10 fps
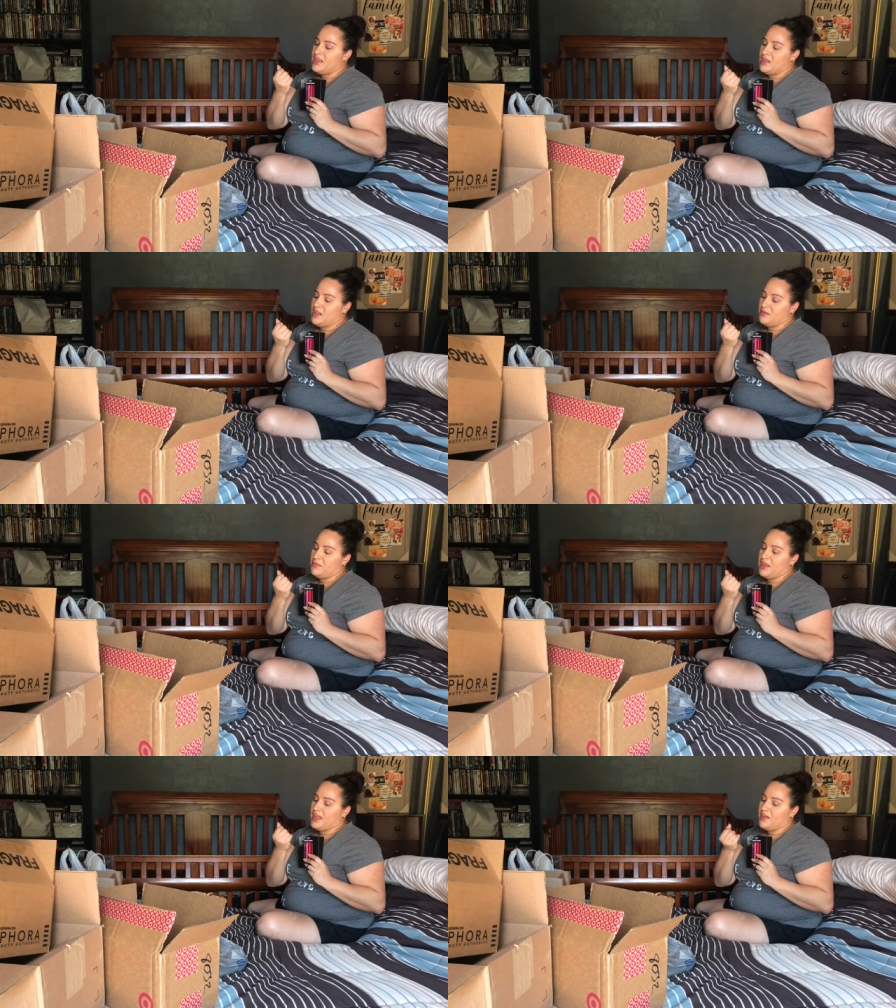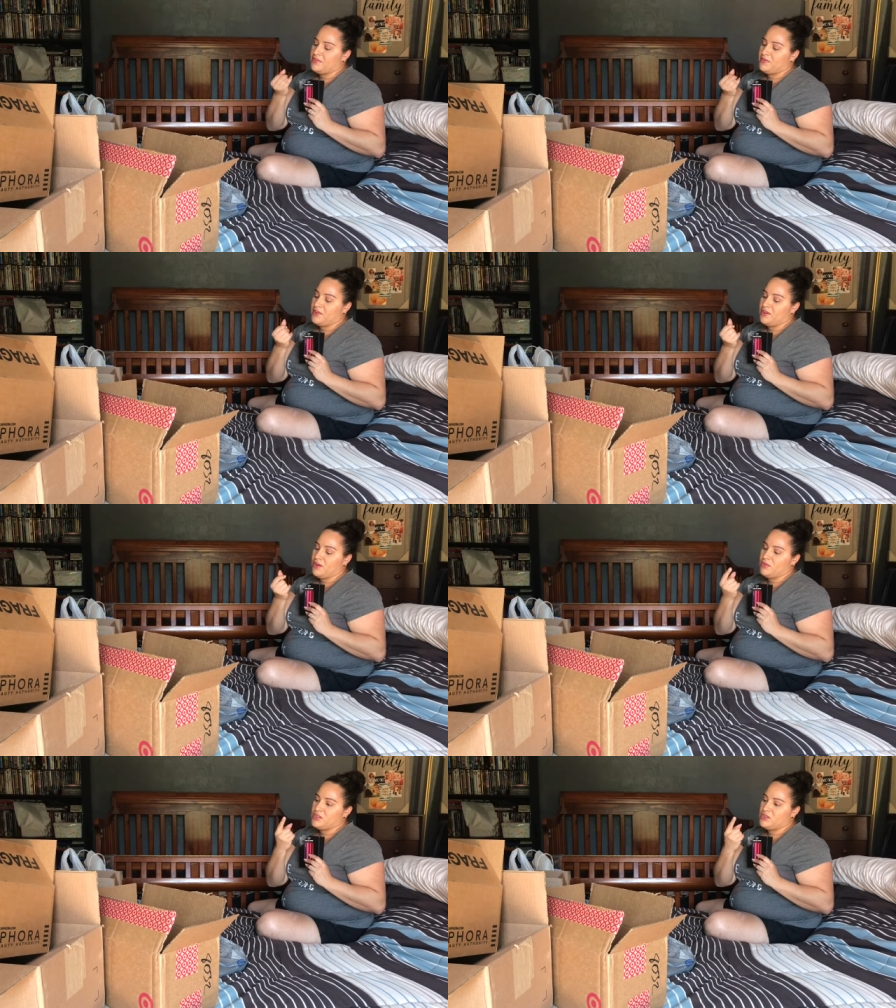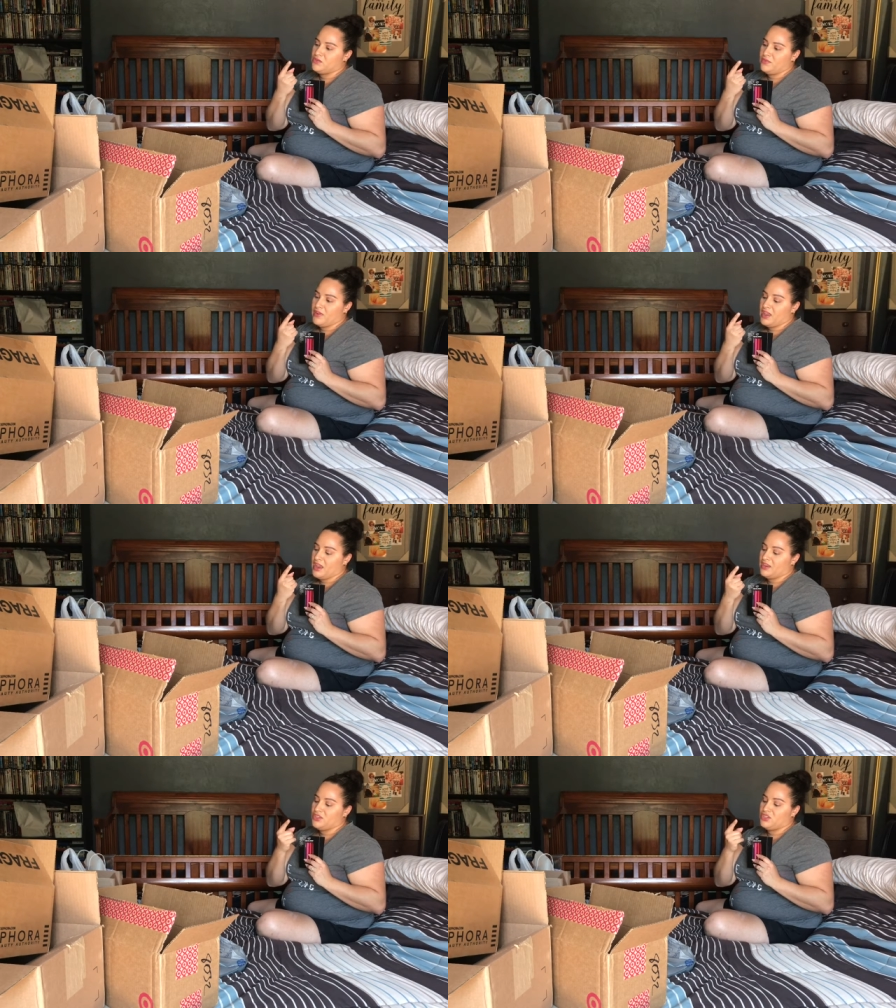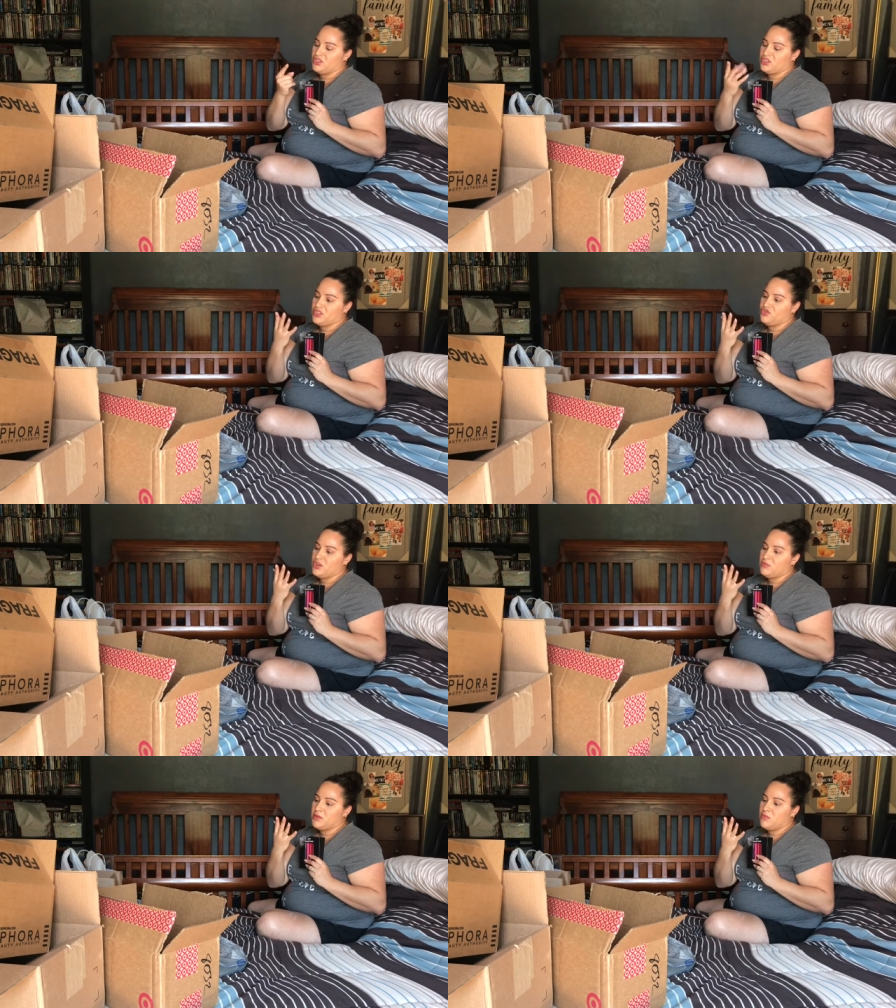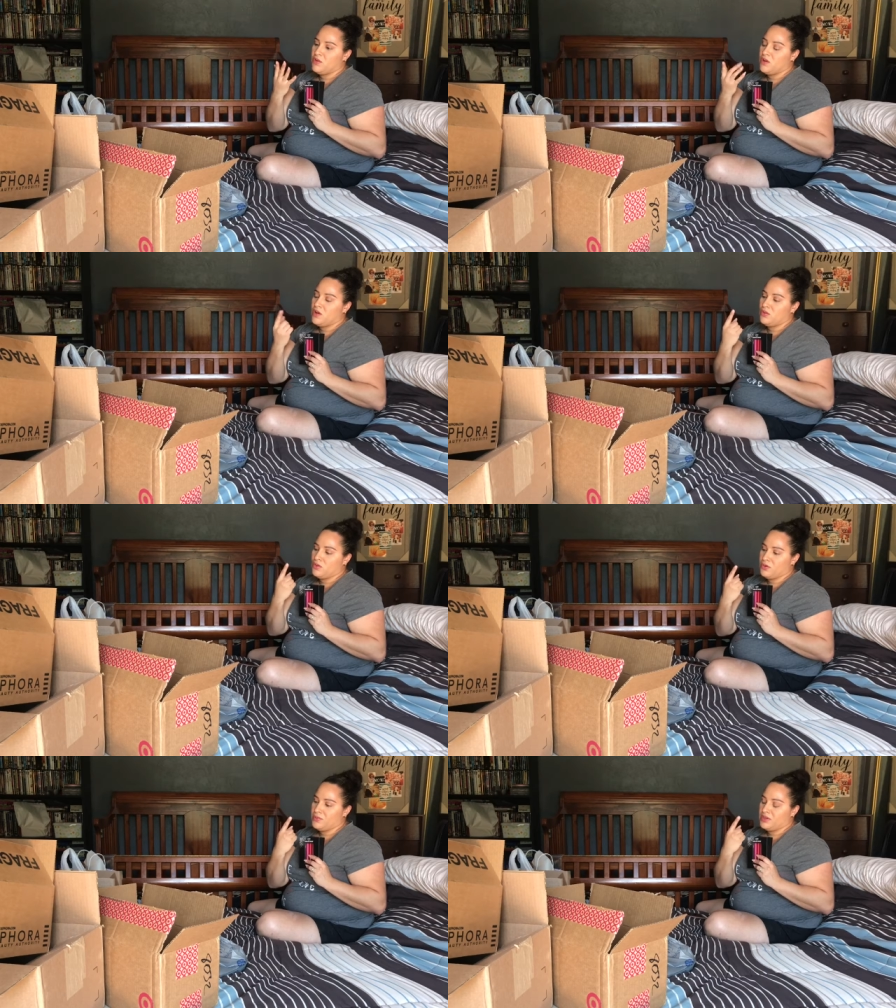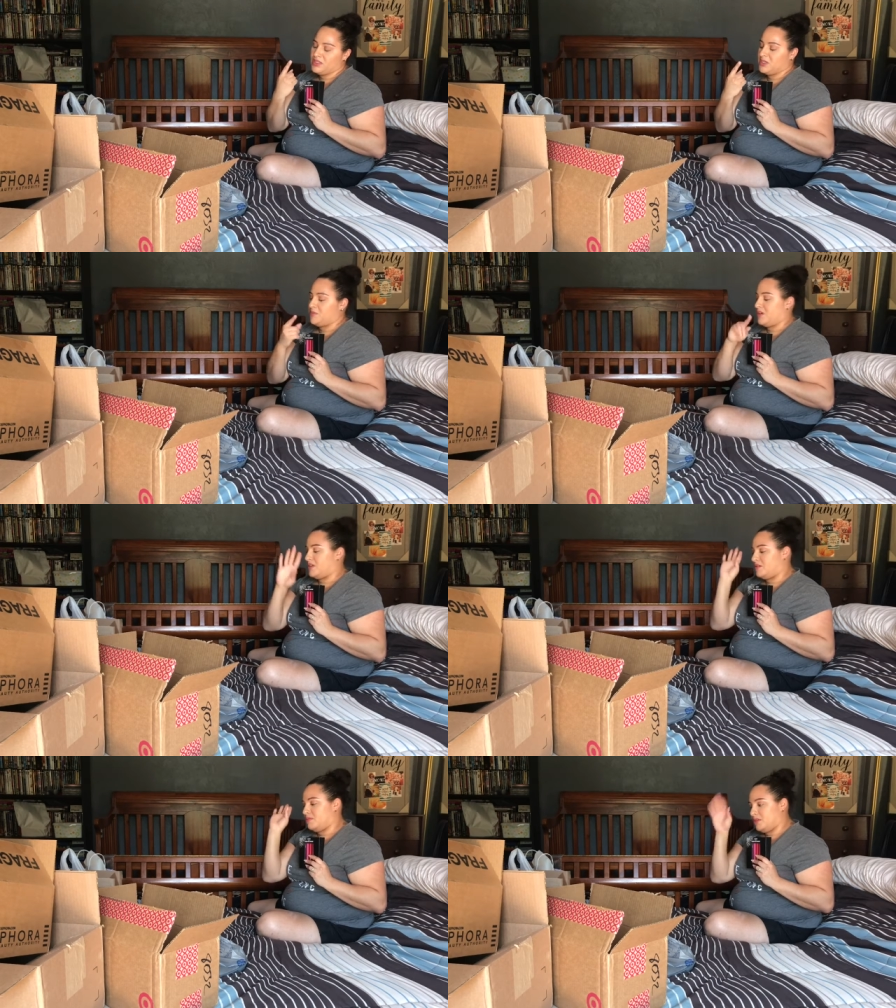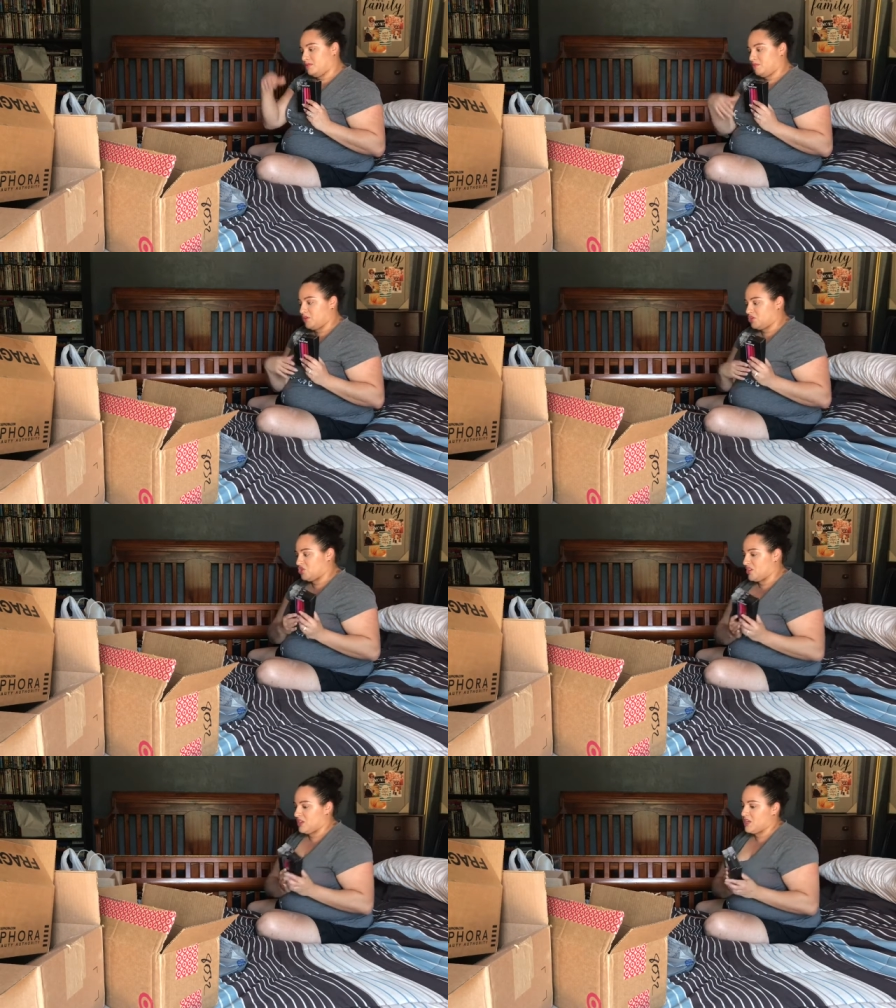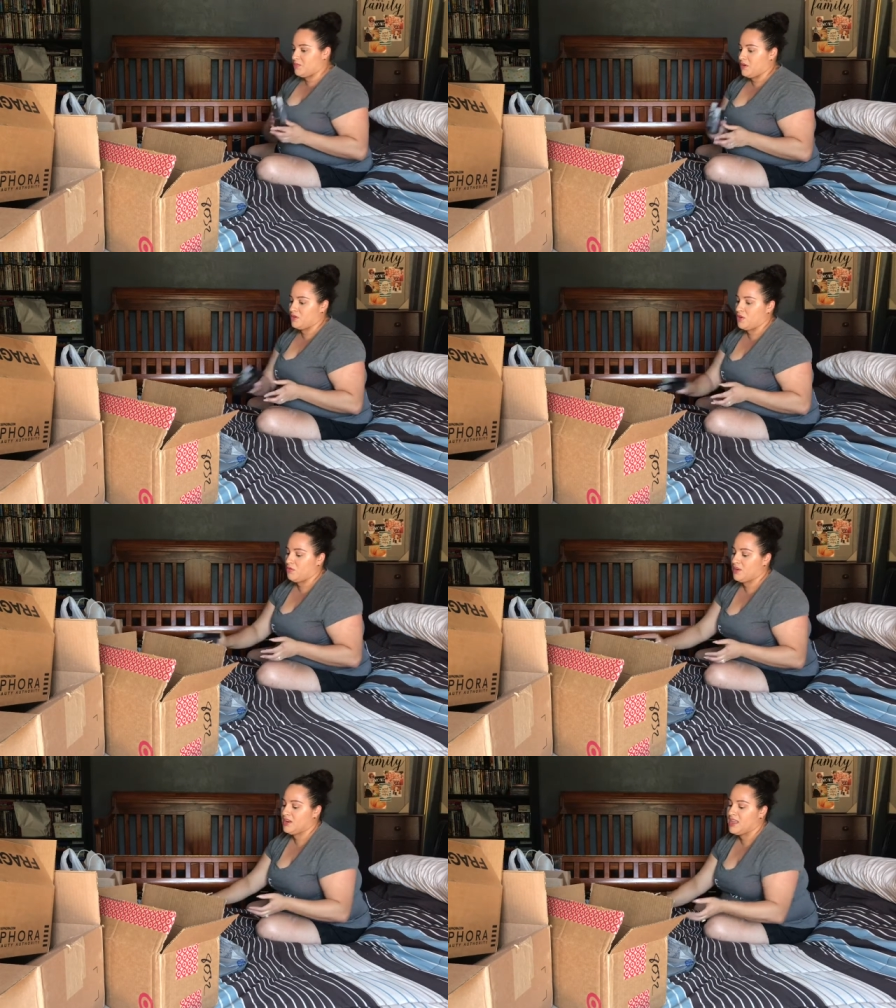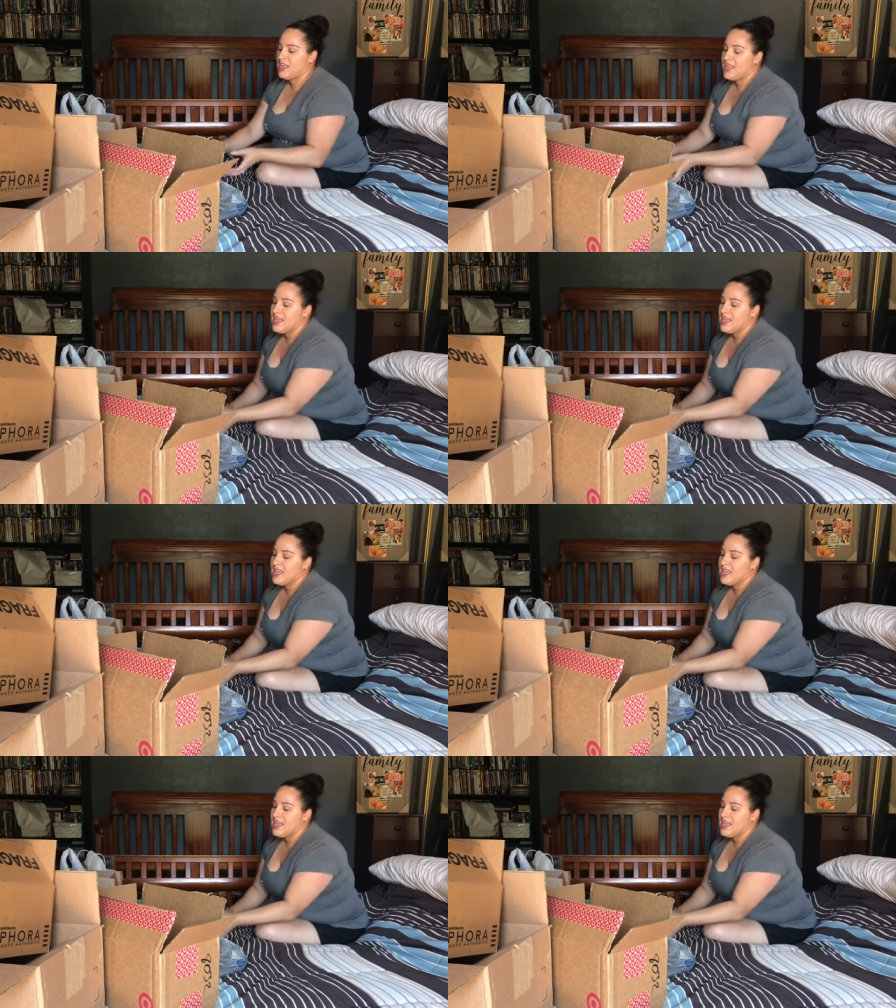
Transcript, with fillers: Um, I have to figure out what to do if I should just trim them all or put a tip on it, but we're just gonna keep on going.